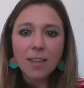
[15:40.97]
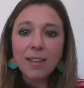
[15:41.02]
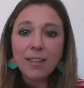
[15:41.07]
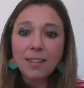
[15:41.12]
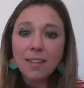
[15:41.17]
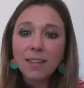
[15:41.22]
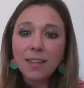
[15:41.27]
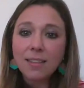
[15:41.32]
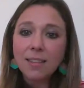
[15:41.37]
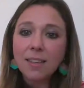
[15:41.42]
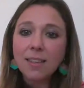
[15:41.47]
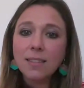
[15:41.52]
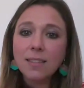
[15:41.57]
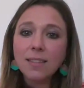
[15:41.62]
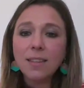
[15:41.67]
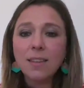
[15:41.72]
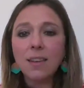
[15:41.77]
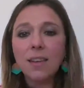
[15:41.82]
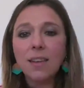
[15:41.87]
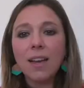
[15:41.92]
And this
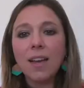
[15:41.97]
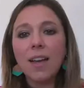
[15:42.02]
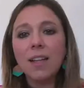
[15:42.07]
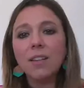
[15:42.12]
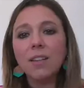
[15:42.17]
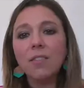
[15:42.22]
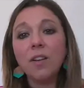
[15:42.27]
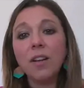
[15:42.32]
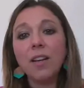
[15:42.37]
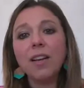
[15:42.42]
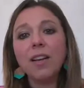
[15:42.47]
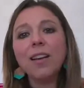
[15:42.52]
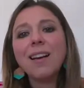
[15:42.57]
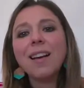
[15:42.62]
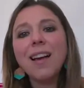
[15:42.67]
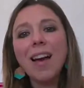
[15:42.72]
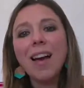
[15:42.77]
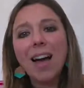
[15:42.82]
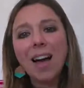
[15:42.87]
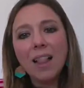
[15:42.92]
is kind of a
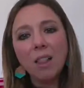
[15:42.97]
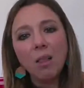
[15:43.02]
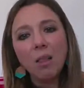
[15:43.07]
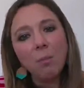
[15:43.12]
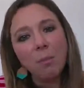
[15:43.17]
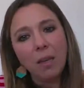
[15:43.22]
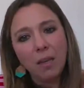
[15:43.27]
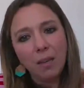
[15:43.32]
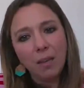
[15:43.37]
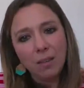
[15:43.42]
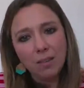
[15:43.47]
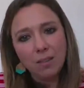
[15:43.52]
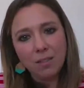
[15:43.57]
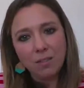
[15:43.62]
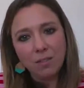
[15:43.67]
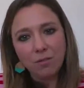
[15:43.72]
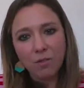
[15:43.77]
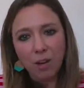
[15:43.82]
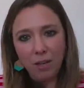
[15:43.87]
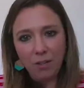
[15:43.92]
calming
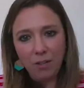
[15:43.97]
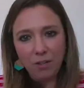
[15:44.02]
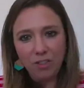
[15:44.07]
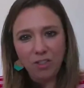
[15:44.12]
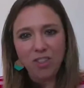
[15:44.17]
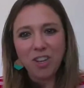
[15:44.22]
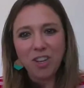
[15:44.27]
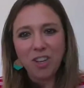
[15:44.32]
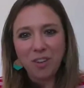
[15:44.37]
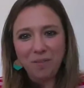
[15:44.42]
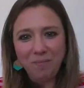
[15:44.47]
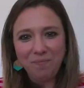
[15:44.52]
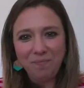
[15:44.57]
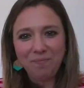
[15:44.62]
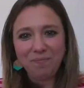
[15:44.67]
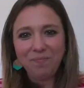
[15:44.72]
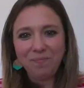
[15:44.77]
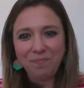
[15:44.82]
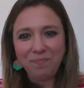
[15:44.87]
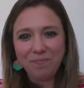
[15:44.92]
structure,
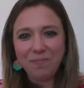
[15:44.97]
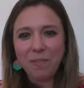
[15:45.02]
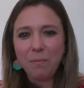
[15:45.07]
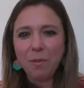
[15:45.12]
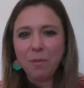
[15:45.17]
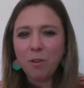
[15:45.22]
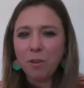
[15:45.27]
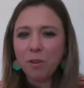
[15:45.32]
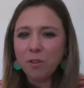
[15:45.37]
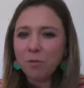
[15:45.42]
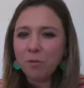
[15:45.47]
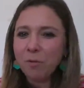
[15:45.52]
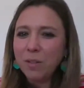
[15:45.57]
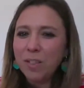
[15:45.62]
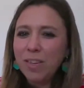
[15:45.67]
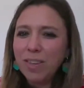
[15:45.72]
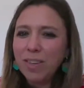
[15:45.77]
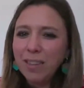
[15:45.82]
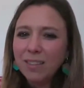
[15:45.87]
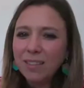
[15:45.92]
because we
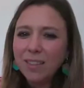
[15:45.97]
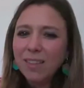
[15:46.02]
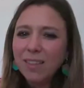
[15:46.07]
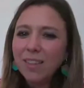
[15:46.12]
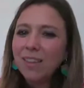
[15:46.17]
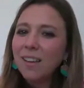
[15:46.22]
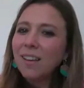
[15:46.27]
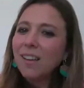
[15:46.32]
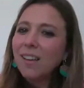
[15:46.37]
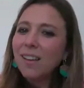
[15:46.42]
need